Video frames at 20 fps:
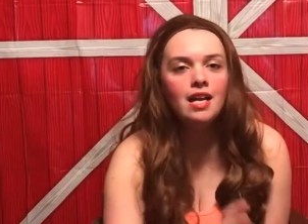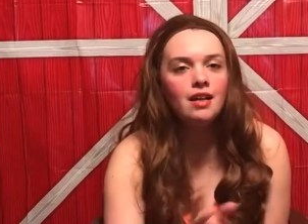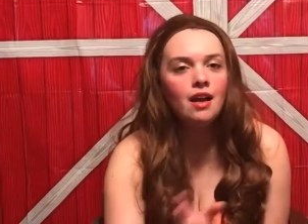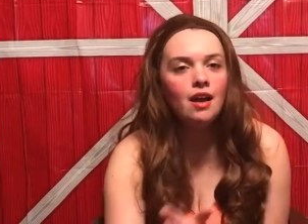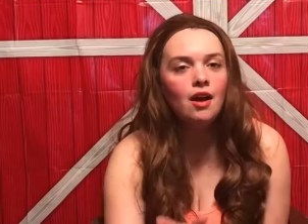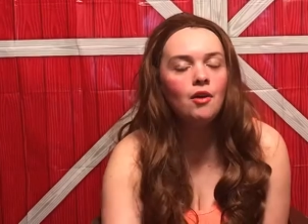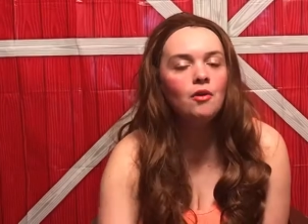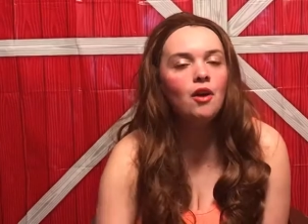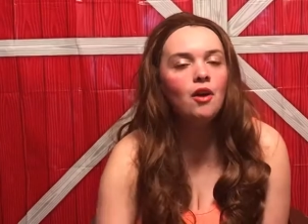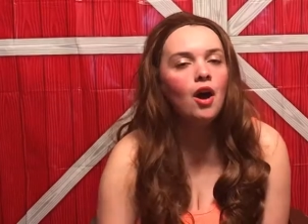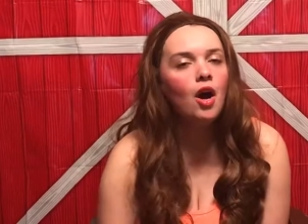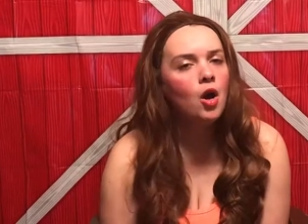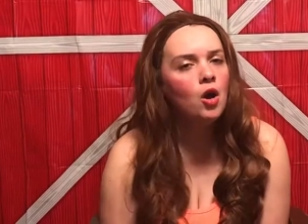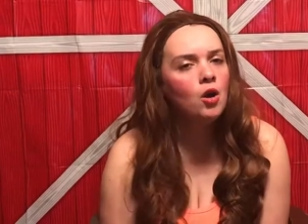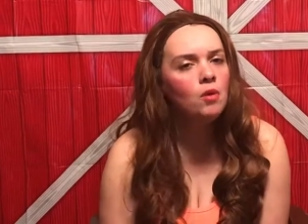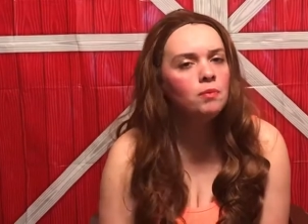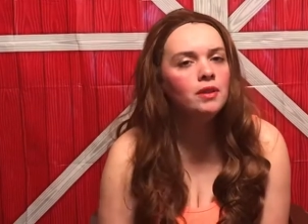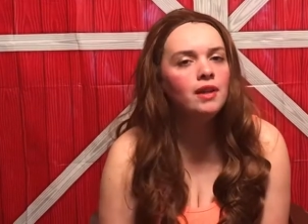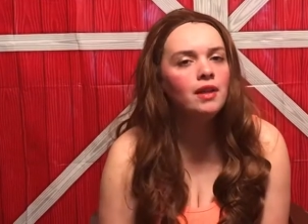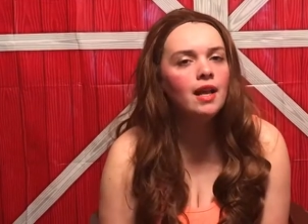y'all, I
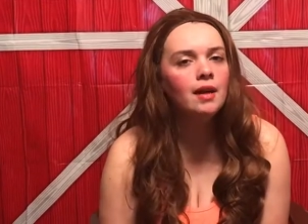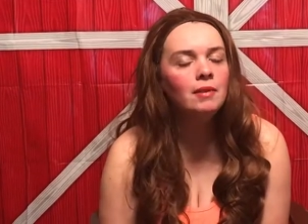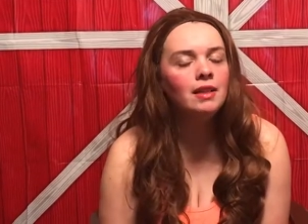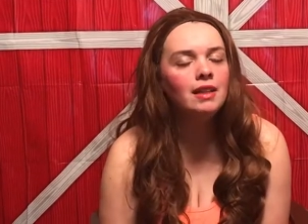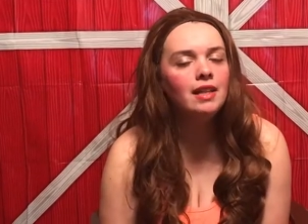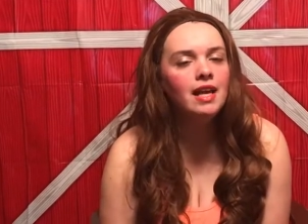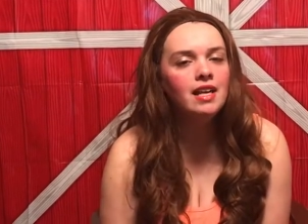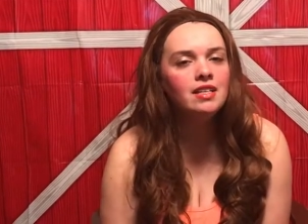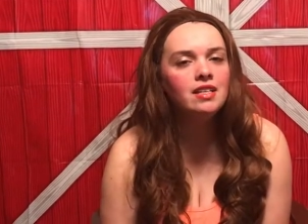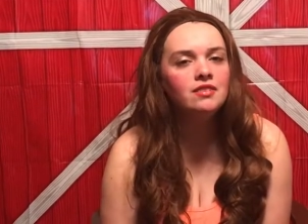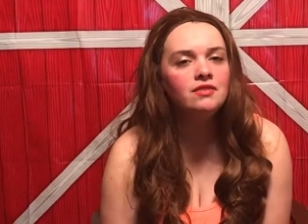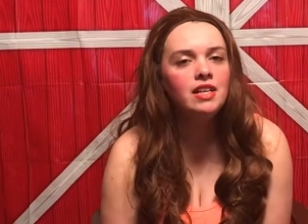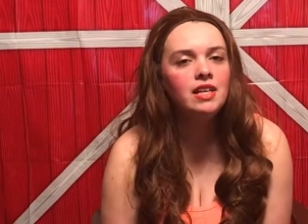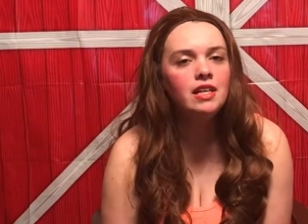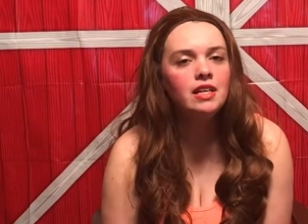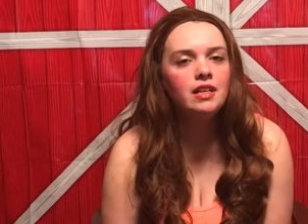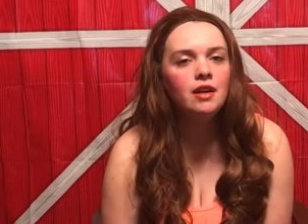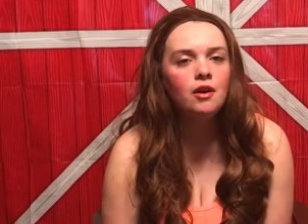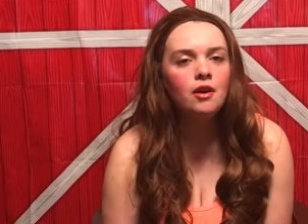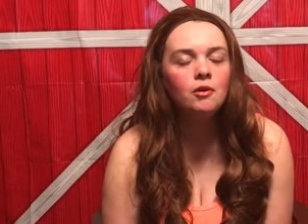hope you like my latest
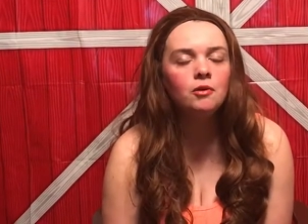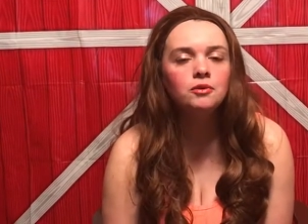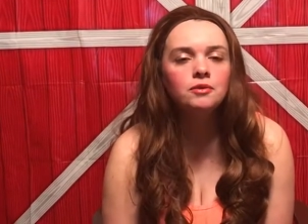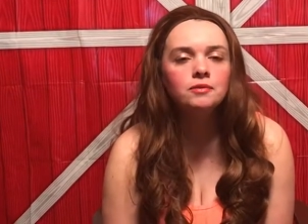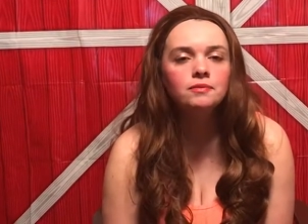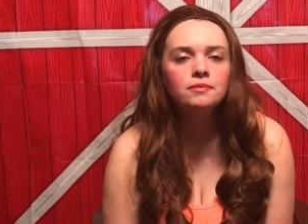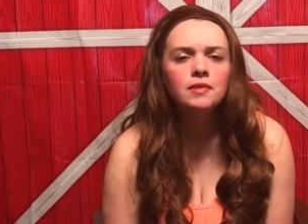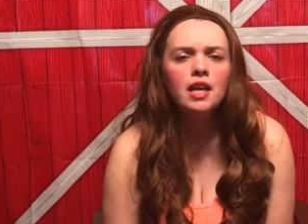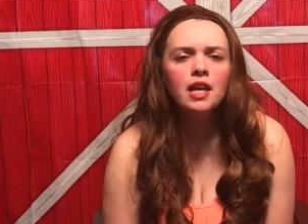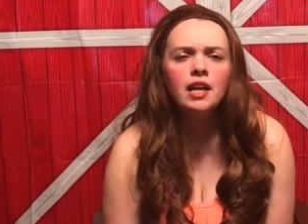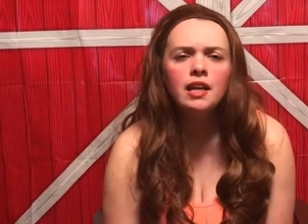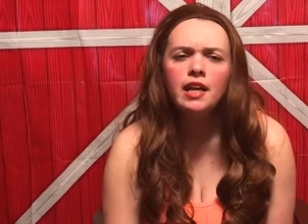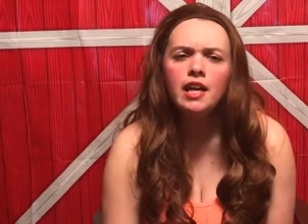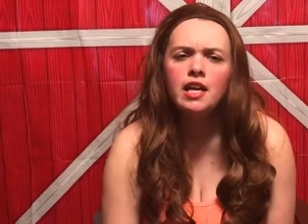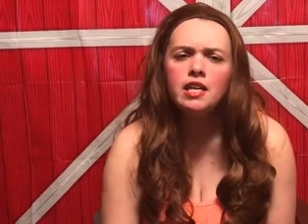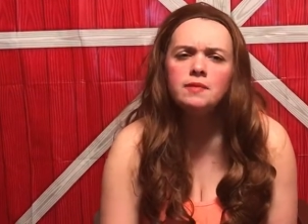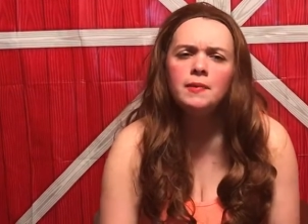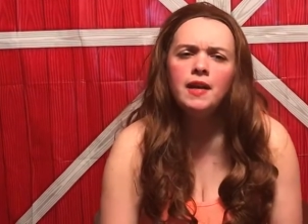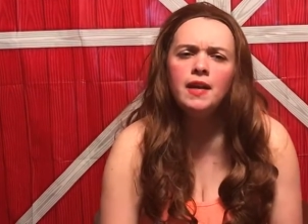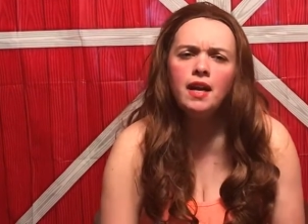videos.
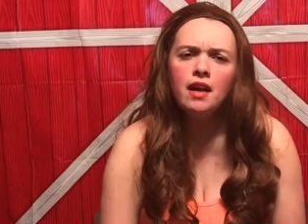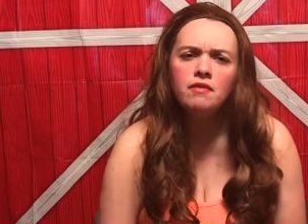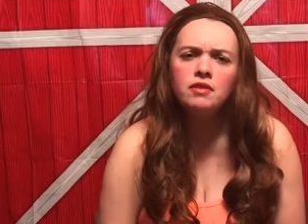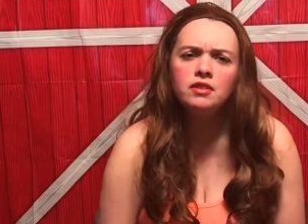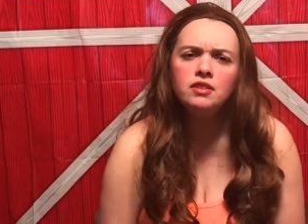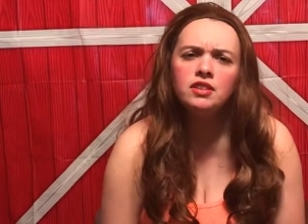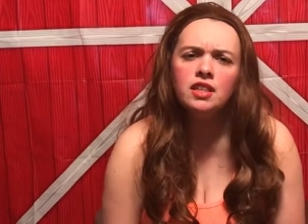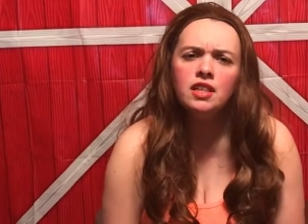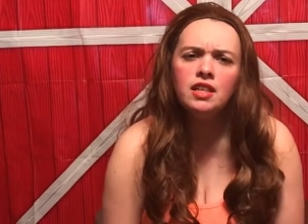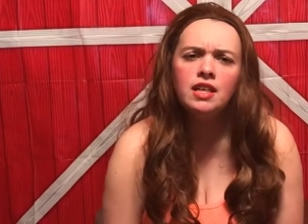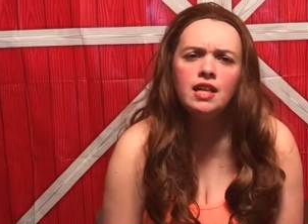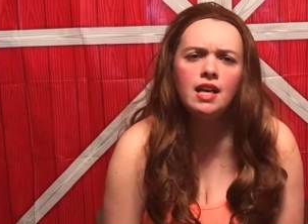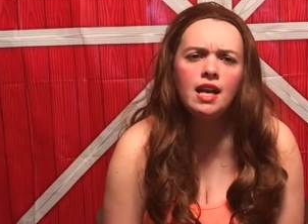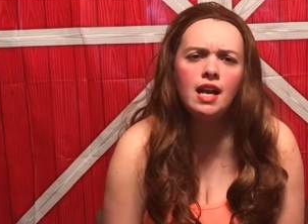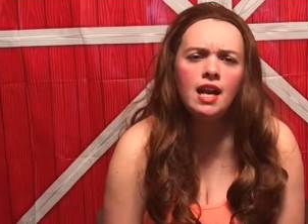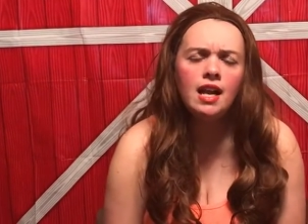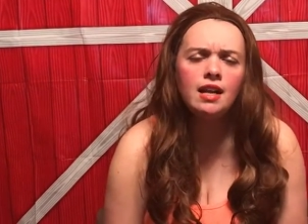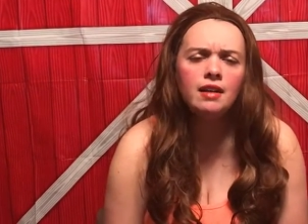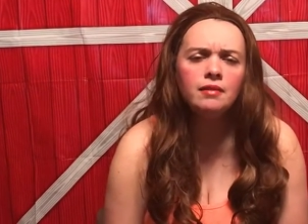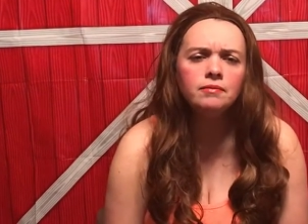Catch me every Sunday
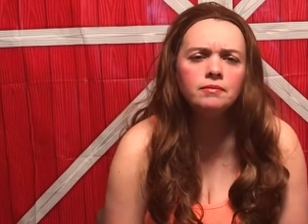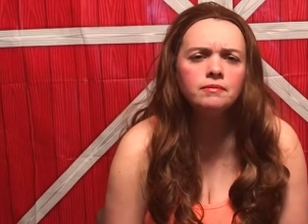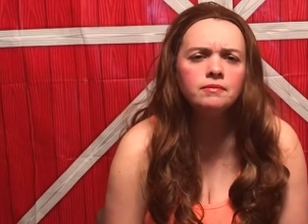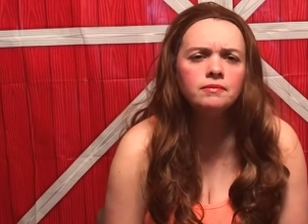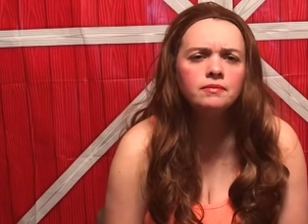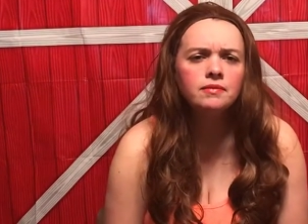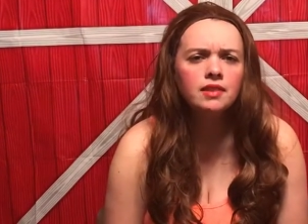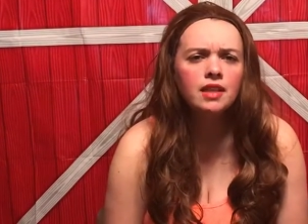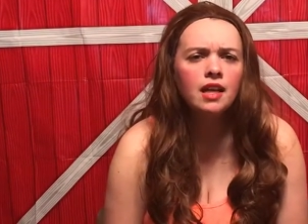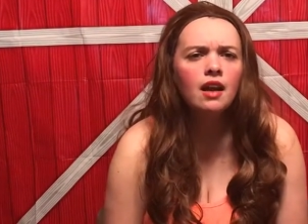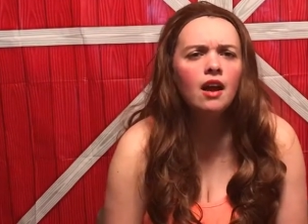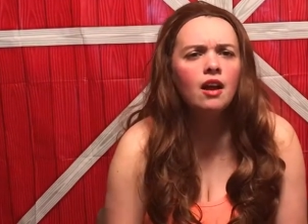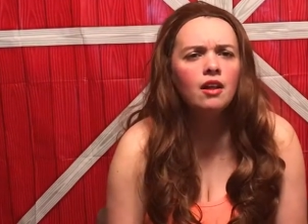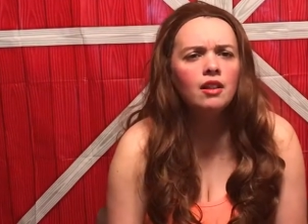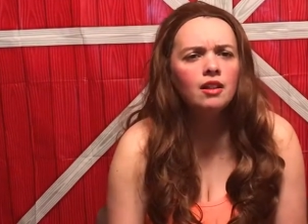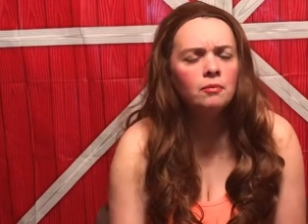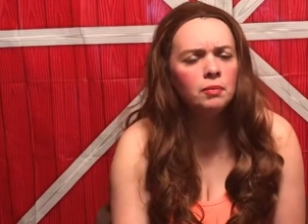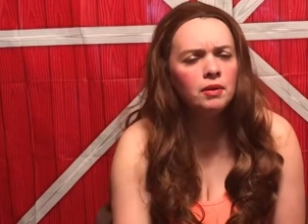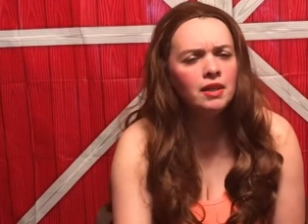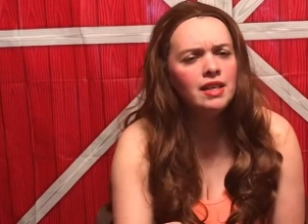night.
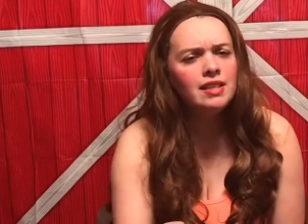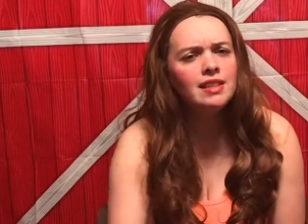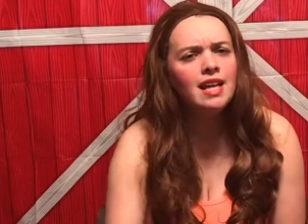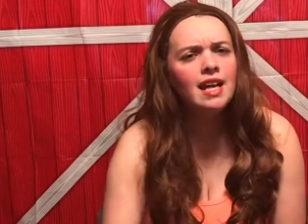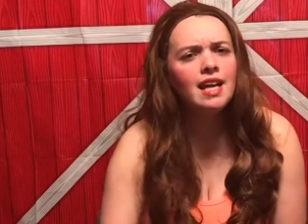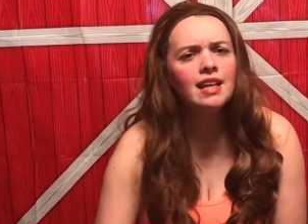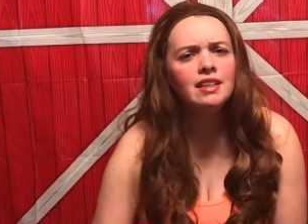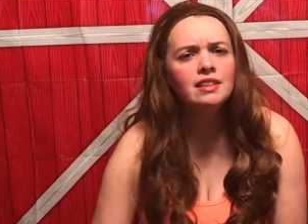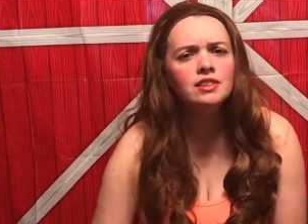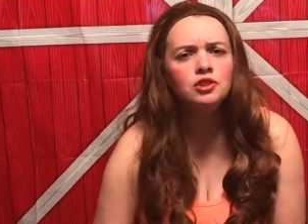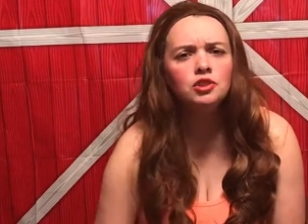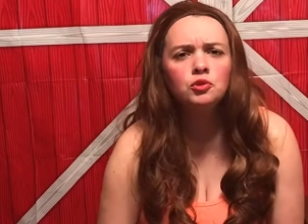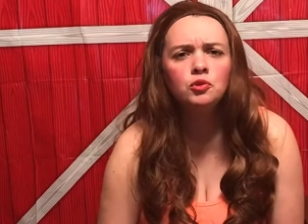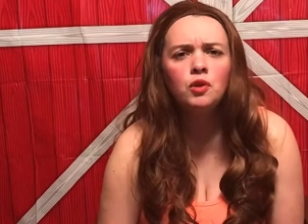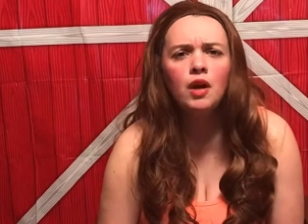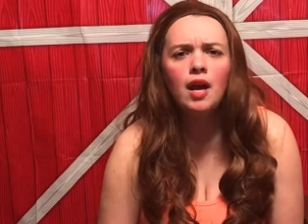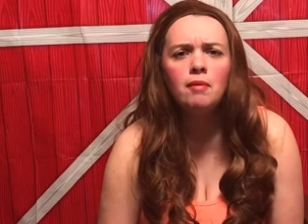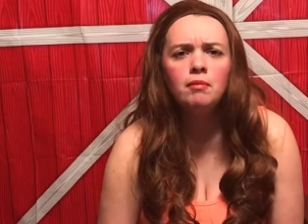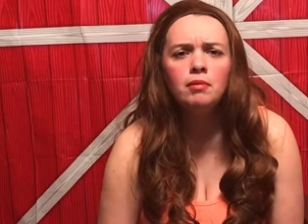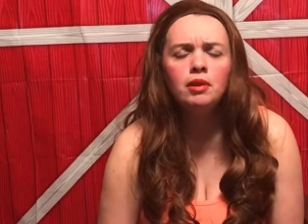Please like and
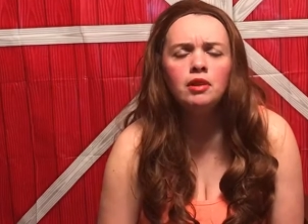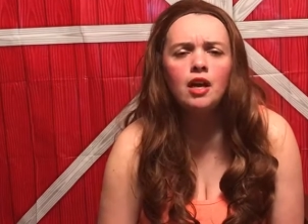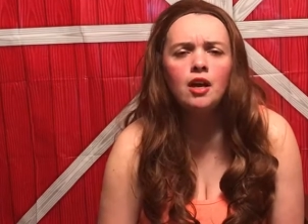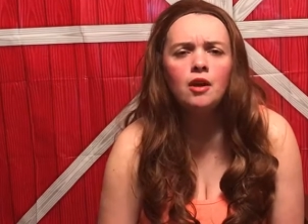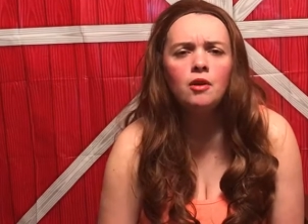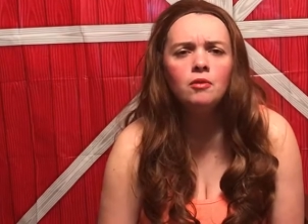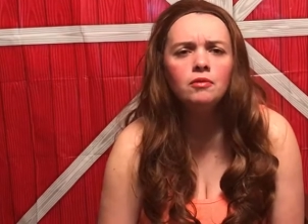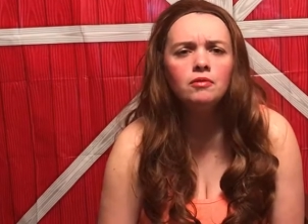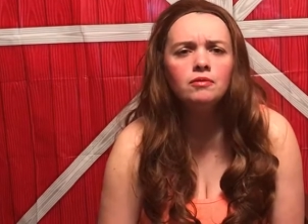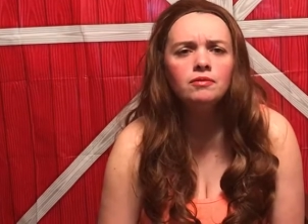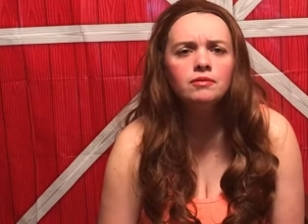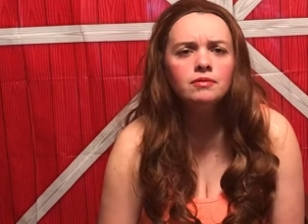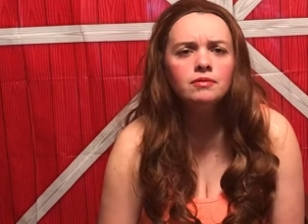subscribe below.